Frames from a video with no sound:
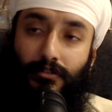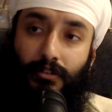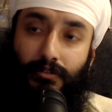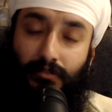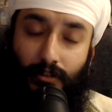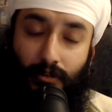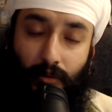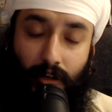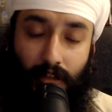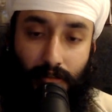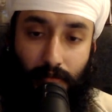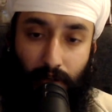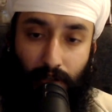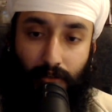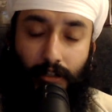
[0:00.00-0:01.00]
or even the way it's
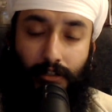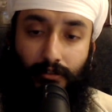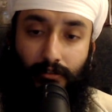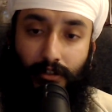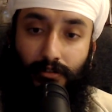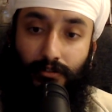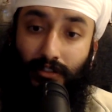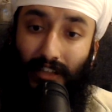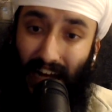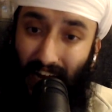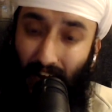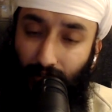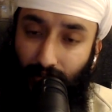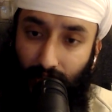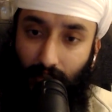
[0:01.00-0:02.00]
built is original. The
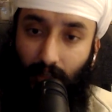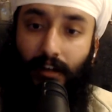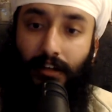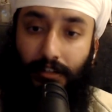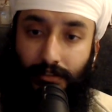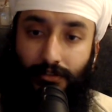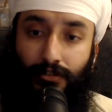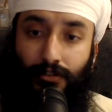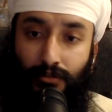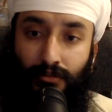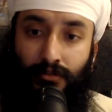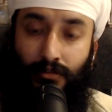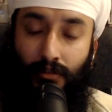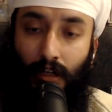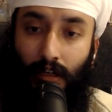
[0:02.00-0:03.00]
outside is new,
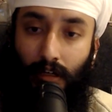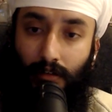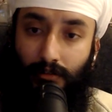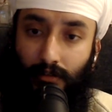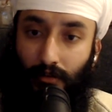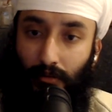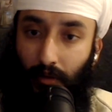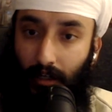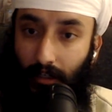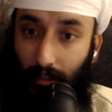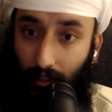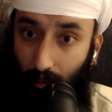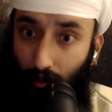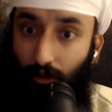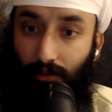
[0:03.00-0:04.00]
so the way yeah.
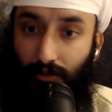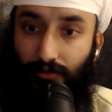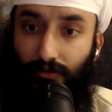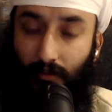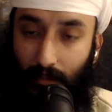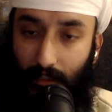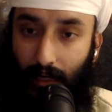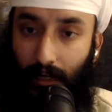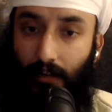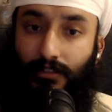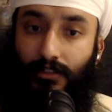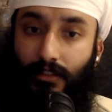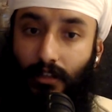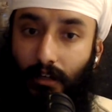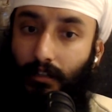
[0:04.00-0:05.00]
it looks from the
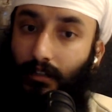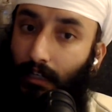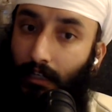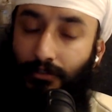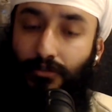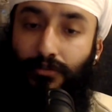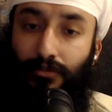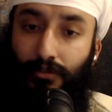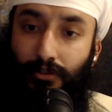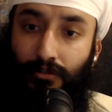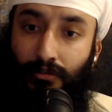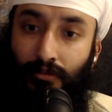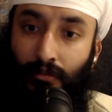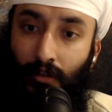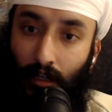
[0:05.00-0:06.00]
outside, that's all
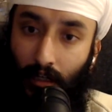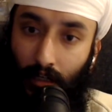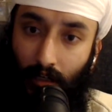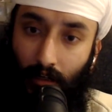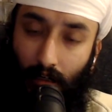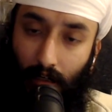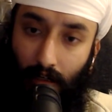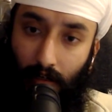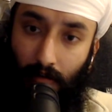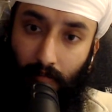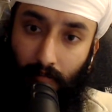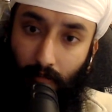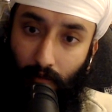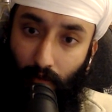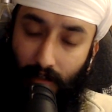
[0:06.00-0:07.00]
new.
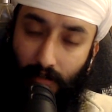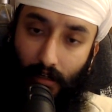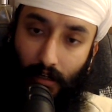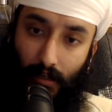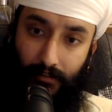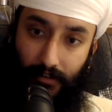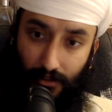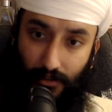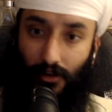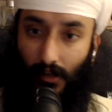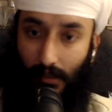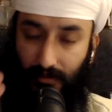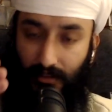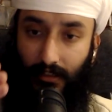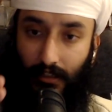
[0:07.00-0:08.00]
Um, yeah. When uh, did you go
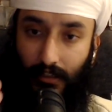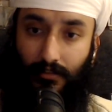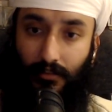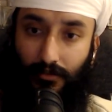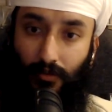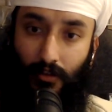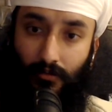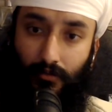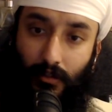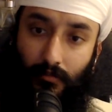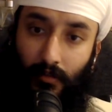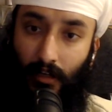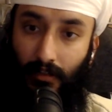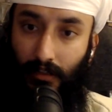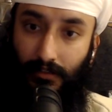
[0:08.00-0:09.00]
upstairs as well? When
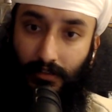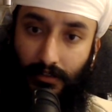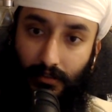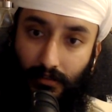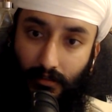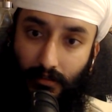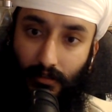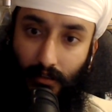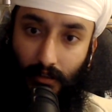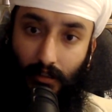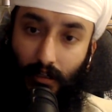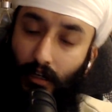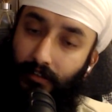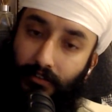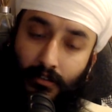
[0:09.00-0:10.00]
Mataji's yeah.
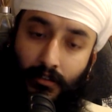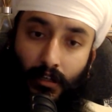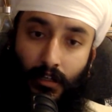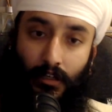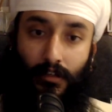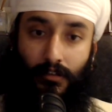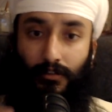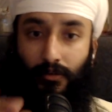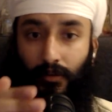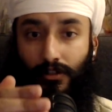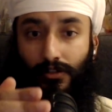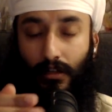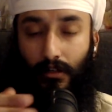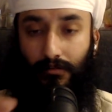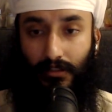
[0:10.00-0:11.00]
uh, Yeah, yeah, yeah. So when you
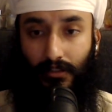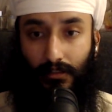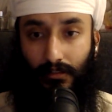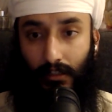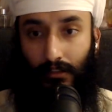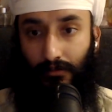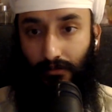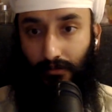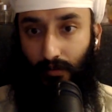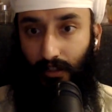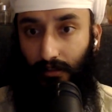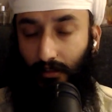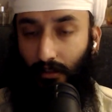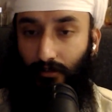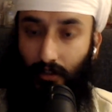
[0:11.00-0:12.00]
go upstairs, that's where
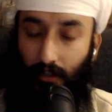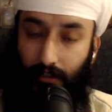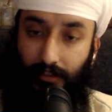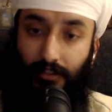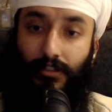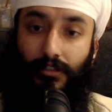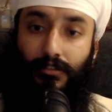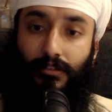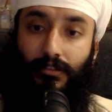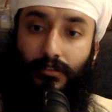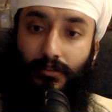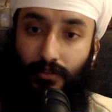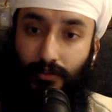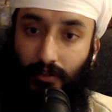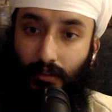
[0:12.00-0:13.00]
Sagu Hari Singh Ji
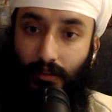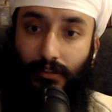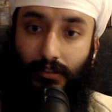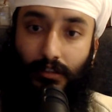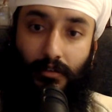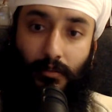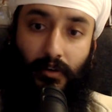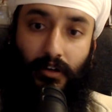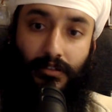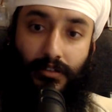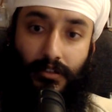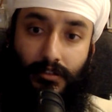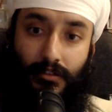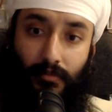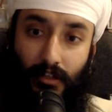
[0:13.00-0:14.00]
Ote
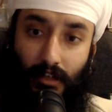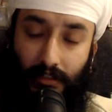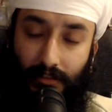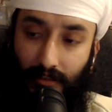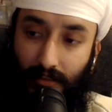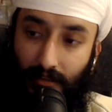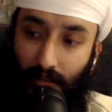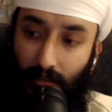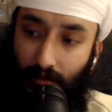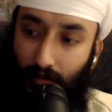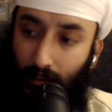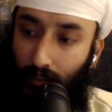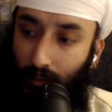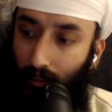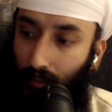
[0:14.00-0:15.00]
Satyapasha Ji Braj this one,
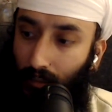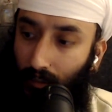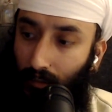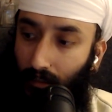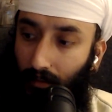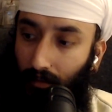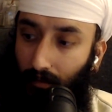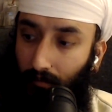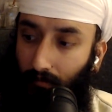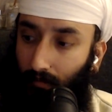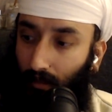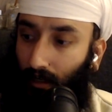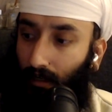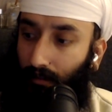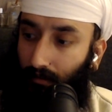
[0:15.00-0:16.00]
um, yeah.
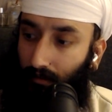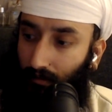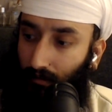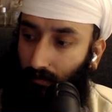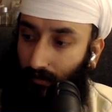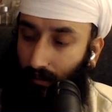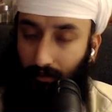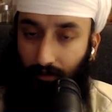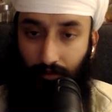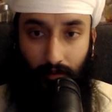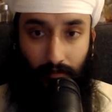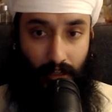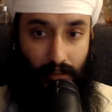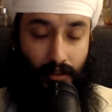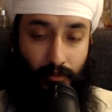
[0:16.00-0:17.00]
and that's where
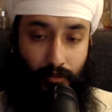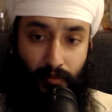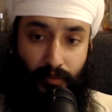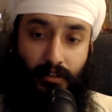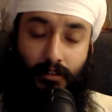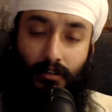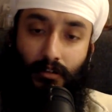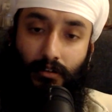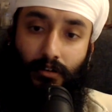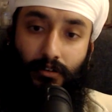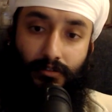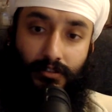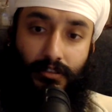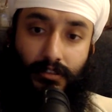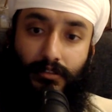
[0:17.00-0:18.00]
Mata Bhupinder
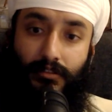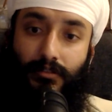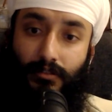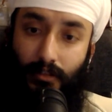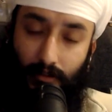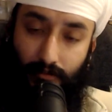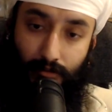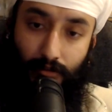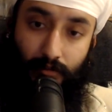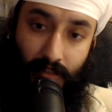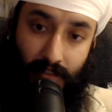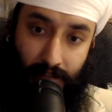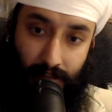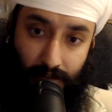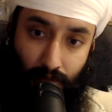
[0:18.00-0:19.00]
Kaur Ji's uh, room
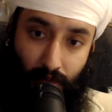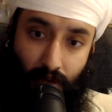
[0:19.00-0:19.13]
is as